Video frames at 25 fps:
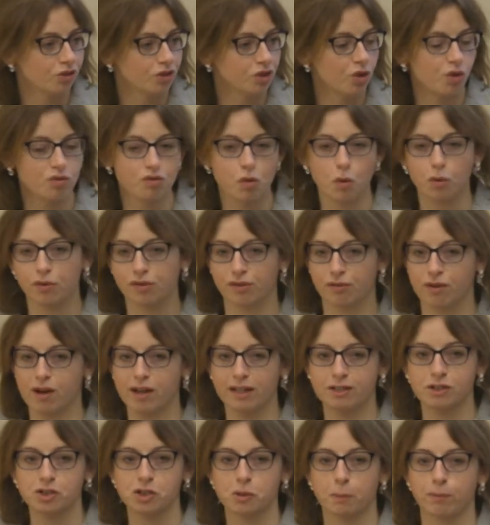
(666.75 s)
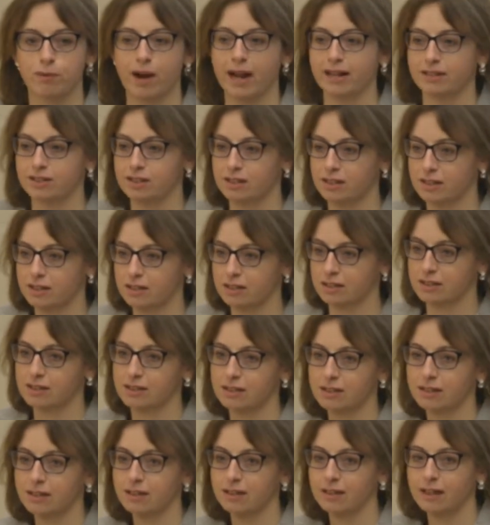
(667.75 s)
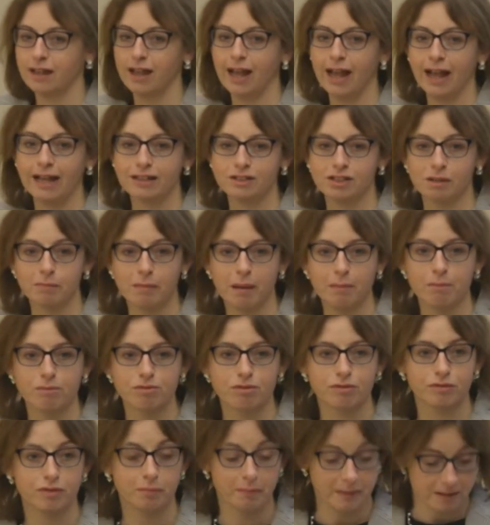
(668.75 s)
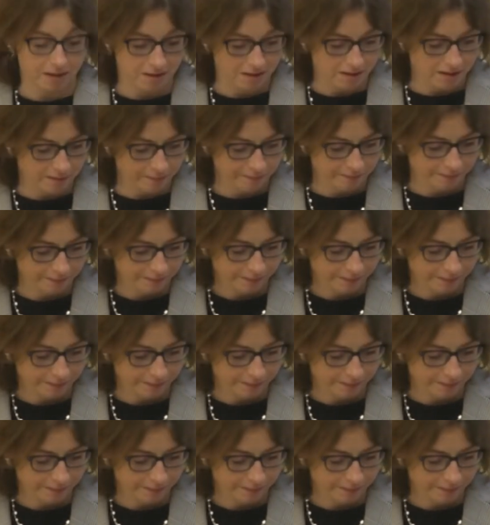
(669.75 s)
you're authorised to practice as a member of the bar.